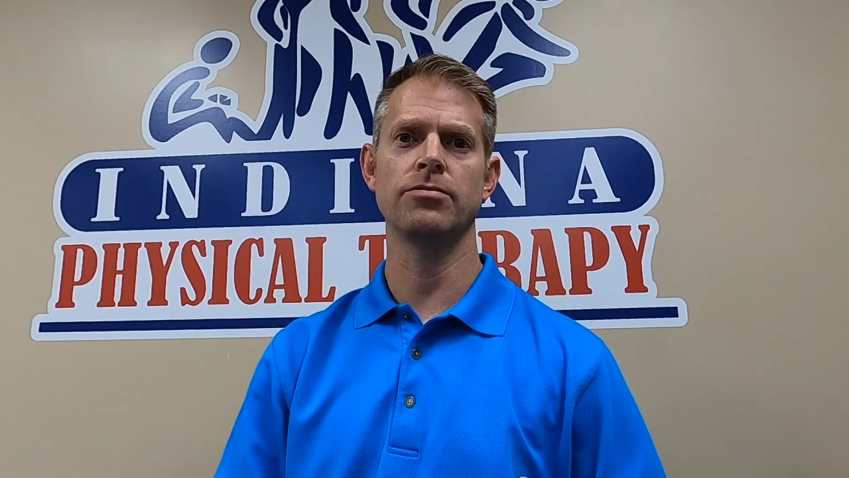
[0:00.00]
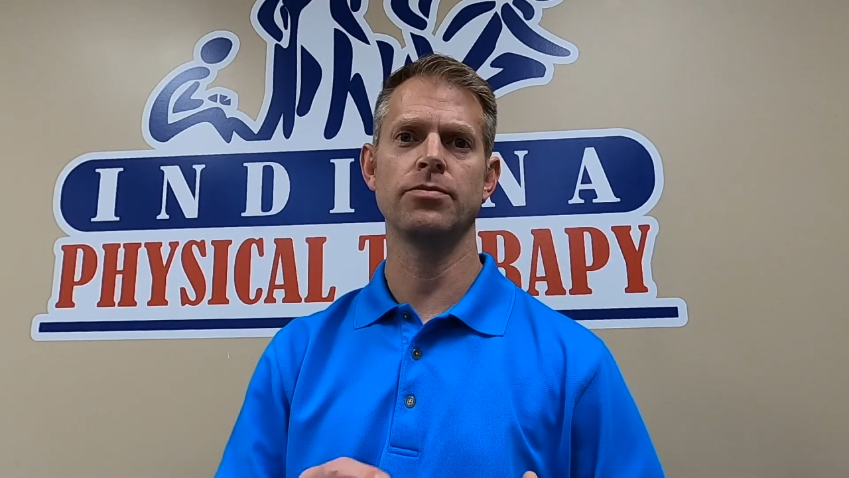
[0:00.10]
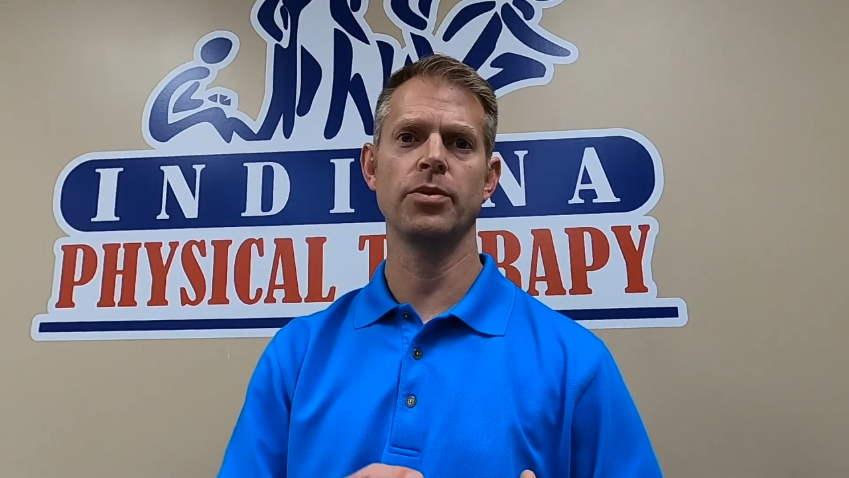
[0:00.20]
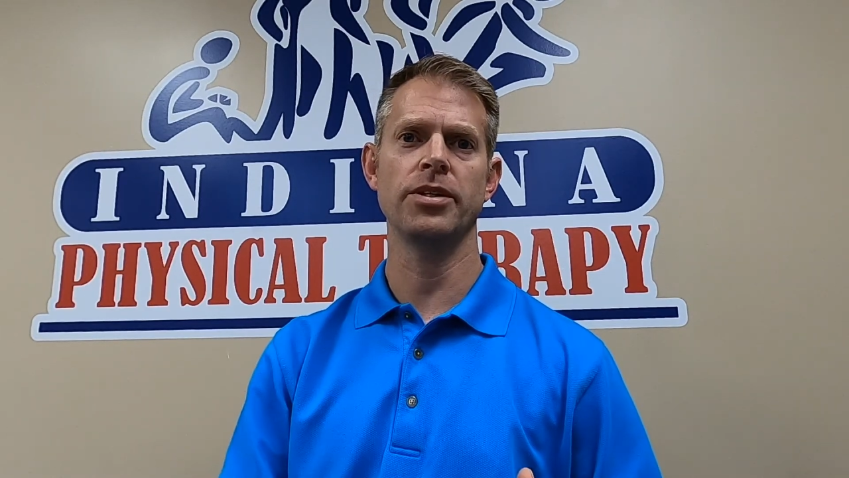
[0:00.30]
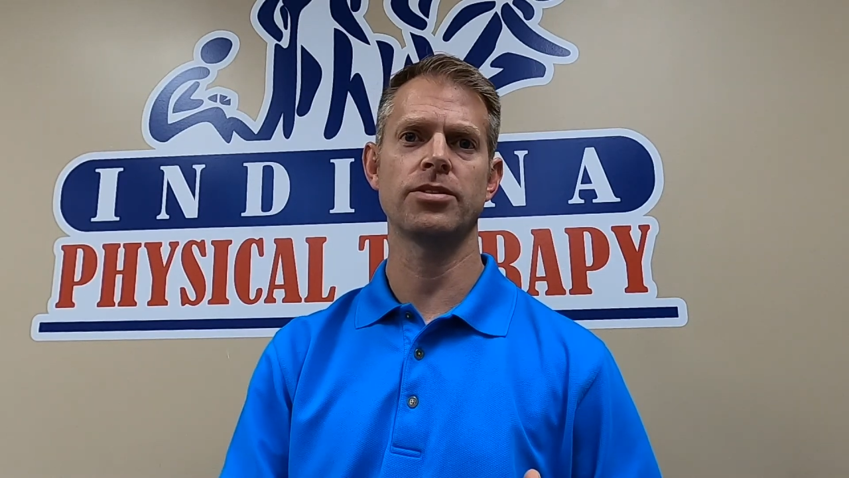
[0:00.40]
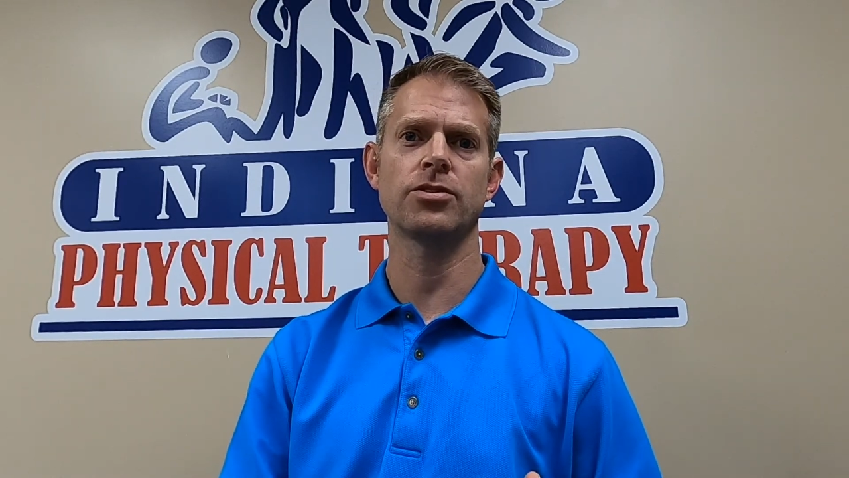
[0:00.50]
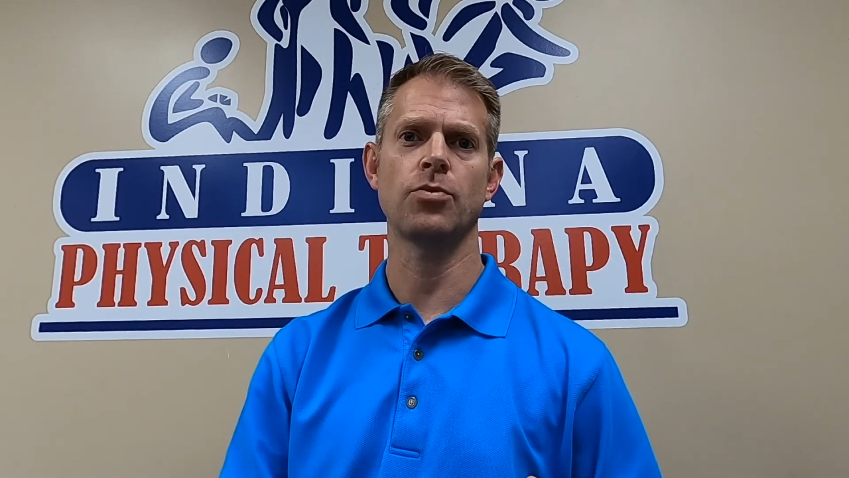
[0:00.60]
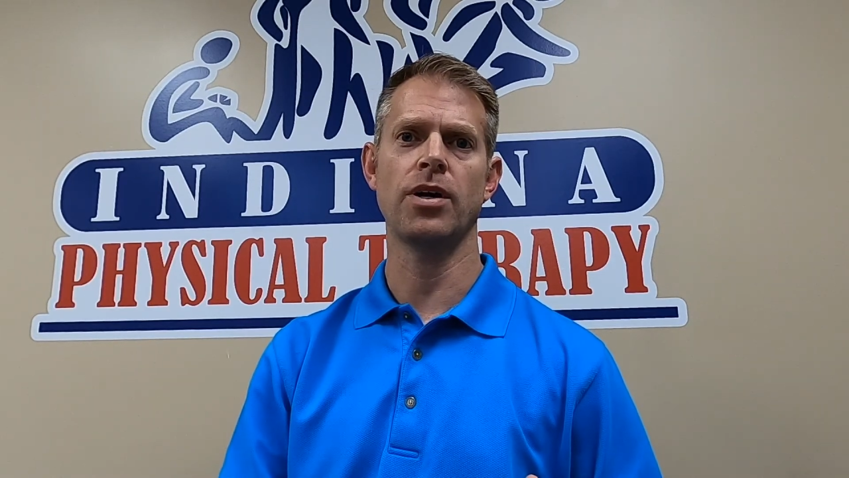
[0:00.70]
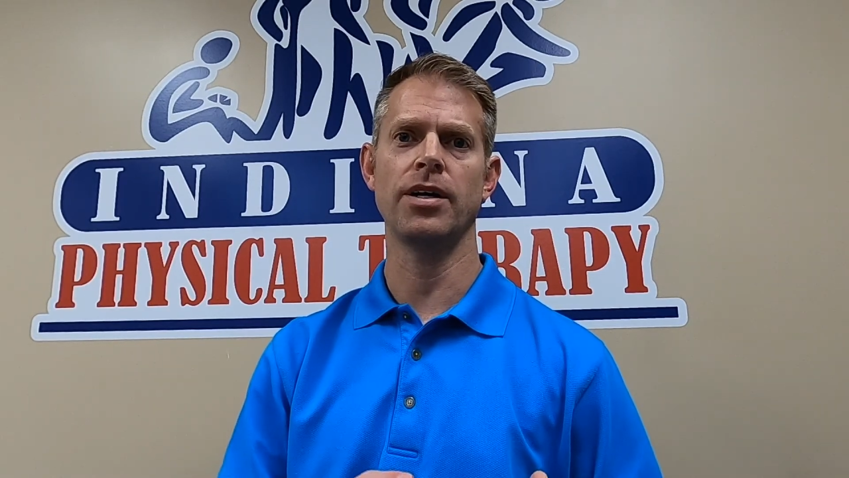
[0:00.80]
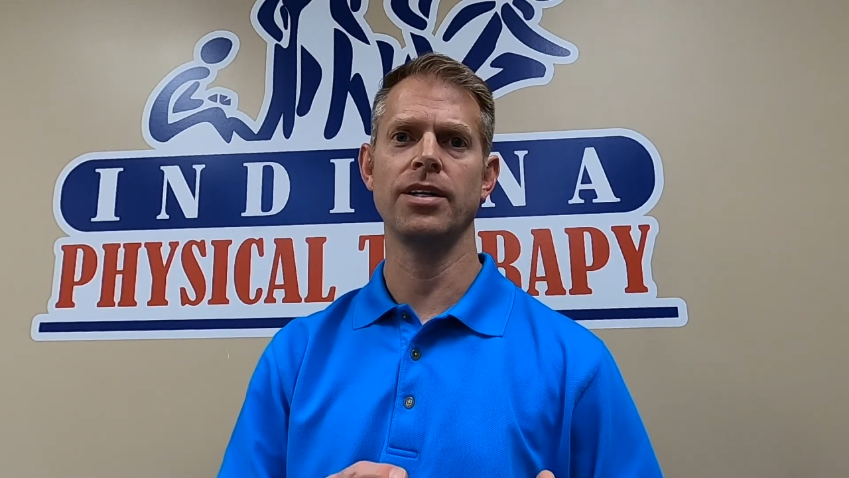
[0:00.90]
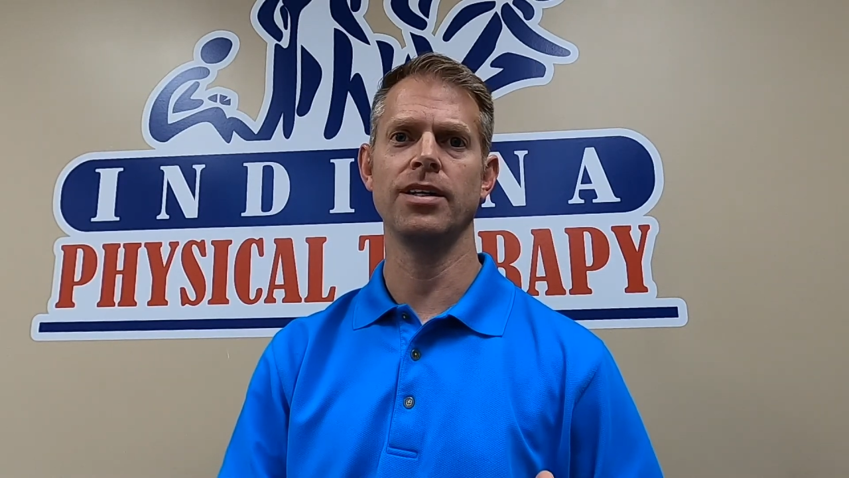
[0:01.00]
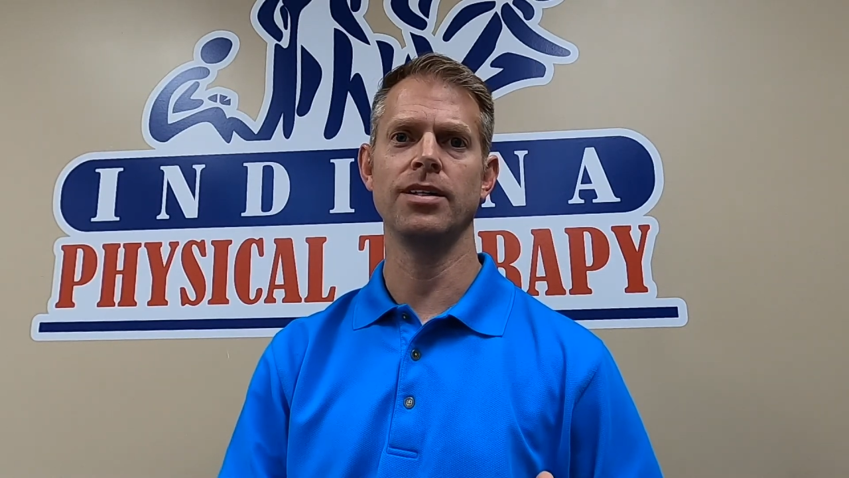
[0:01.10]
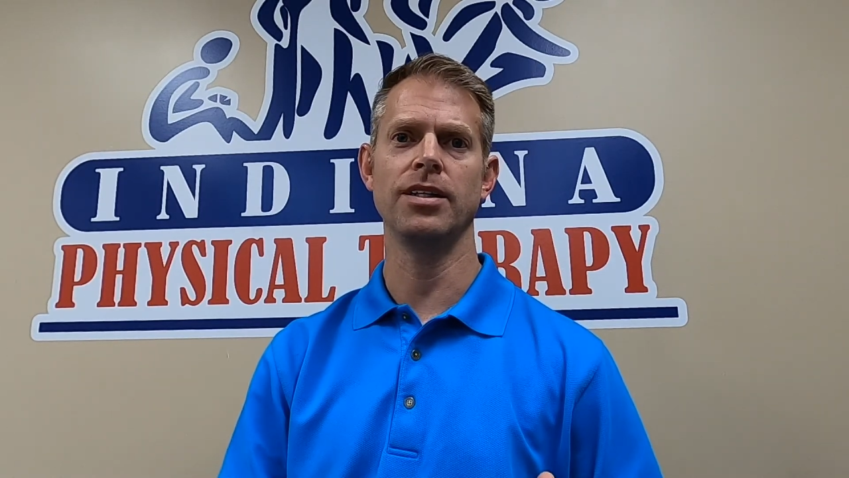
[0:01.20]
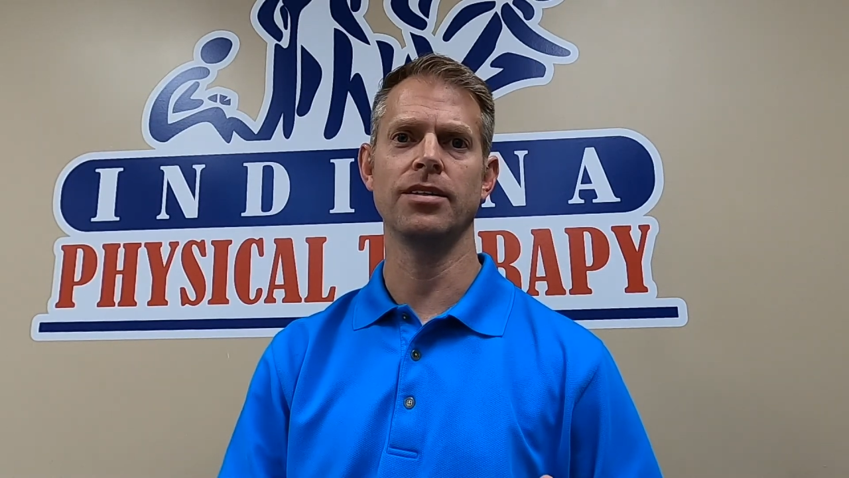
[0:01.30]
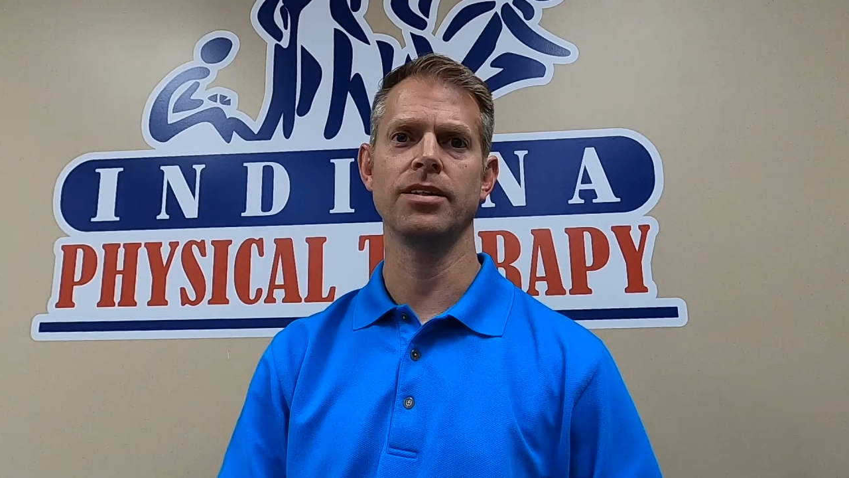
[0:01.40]
avoid
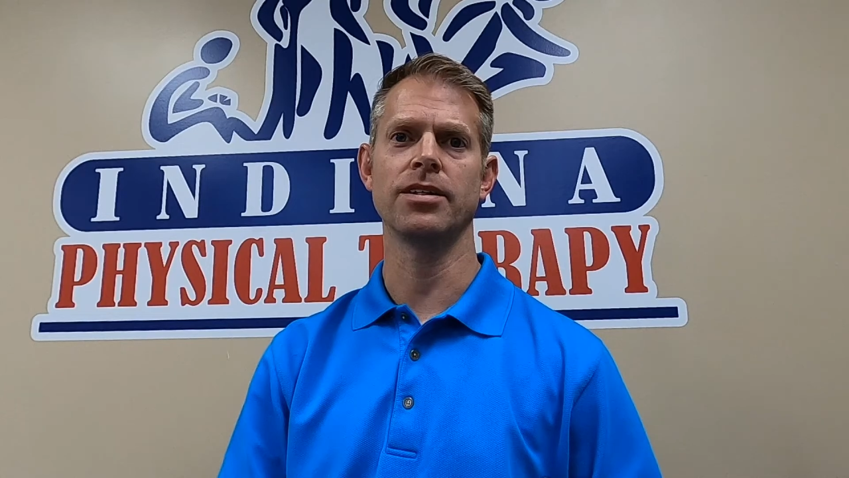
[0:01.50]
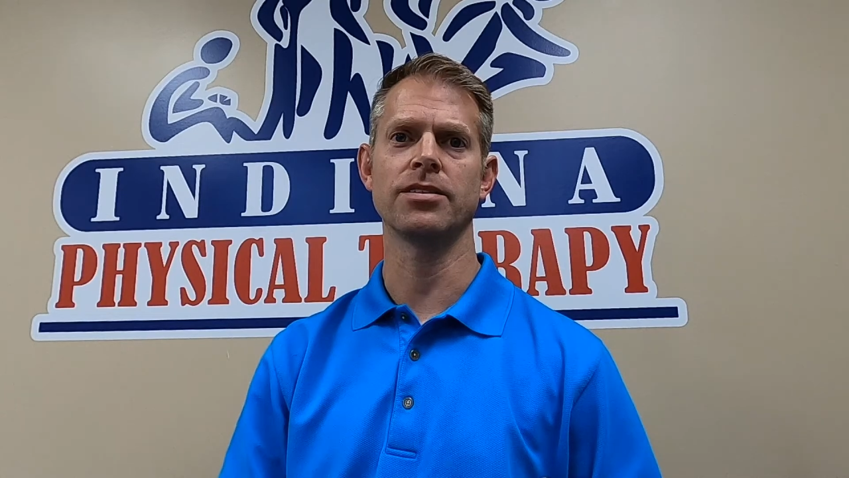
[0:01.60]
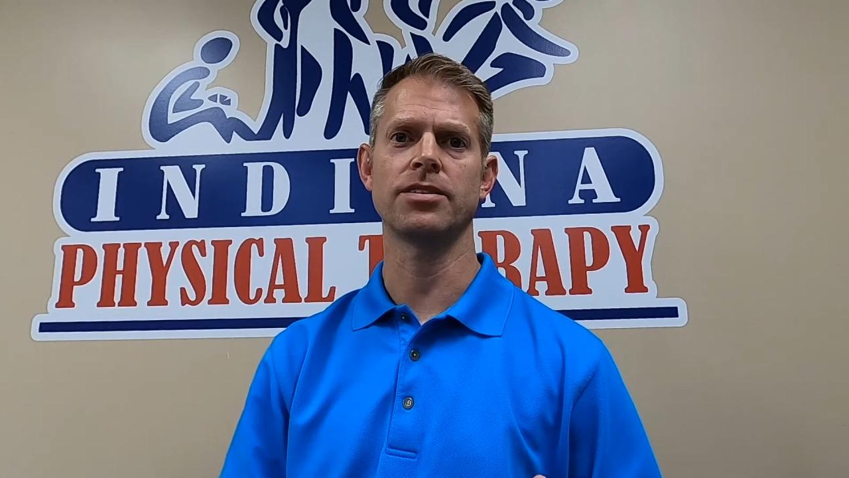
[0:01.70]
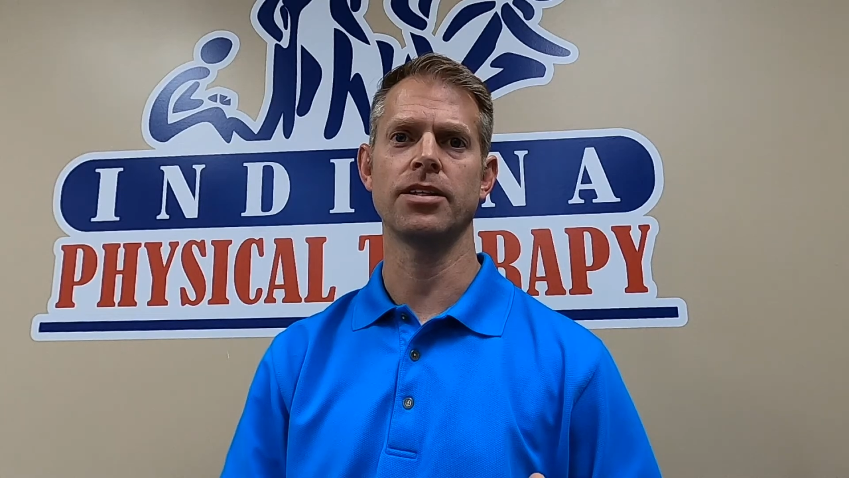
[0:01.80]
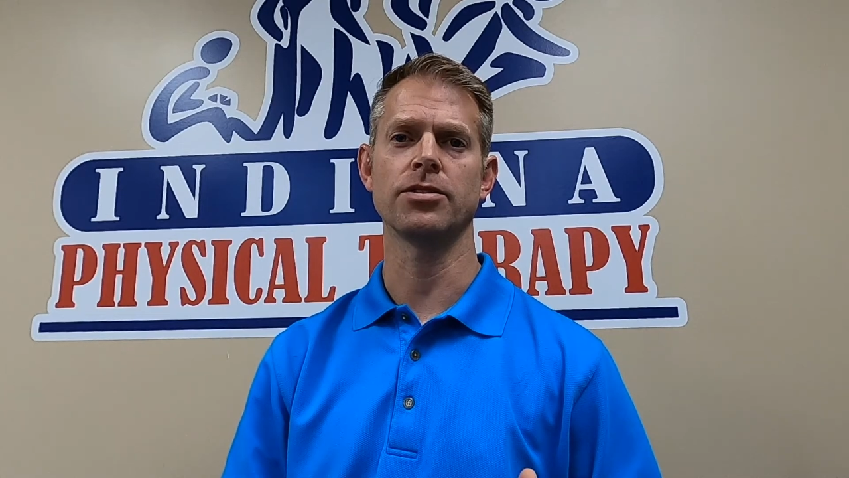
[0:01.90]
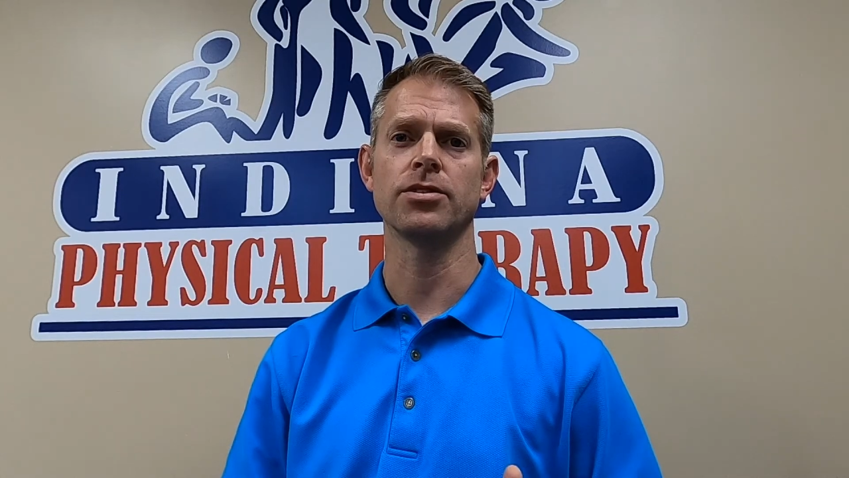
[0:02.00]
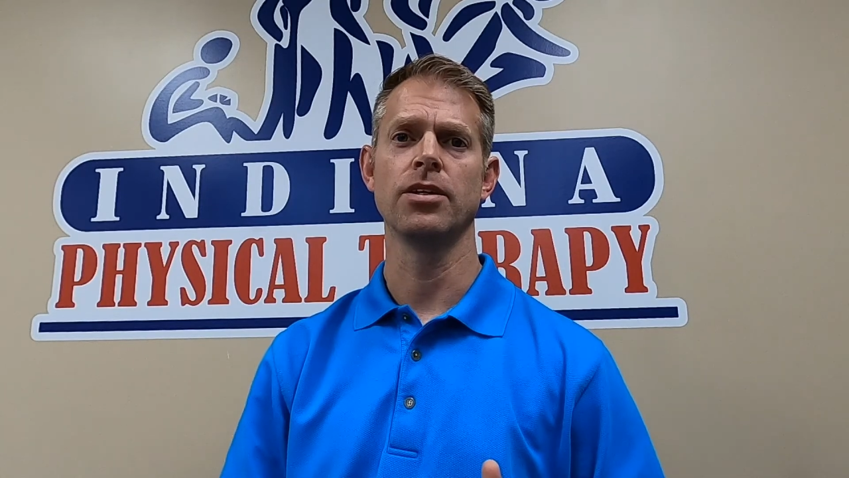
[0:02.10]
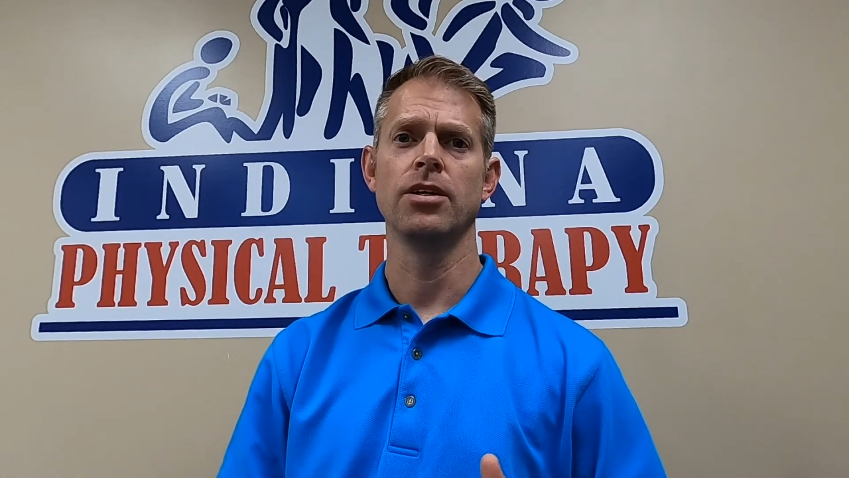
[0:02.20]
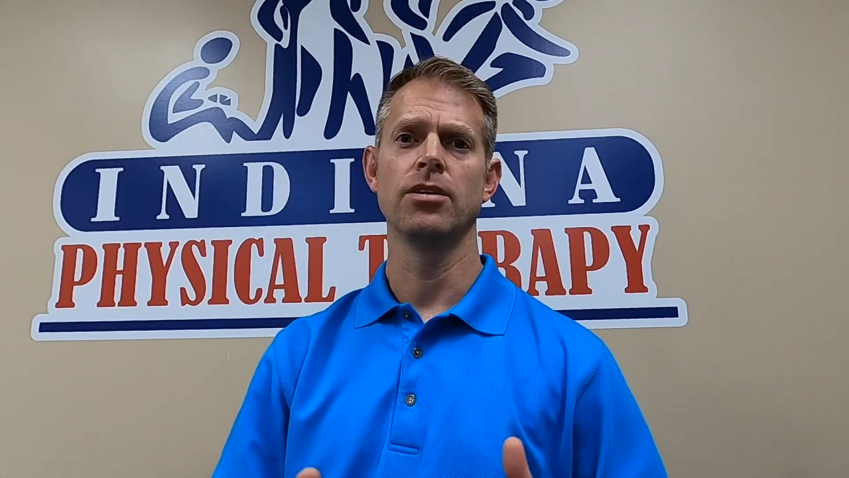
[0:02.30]
squatting, kneeling, and stairs,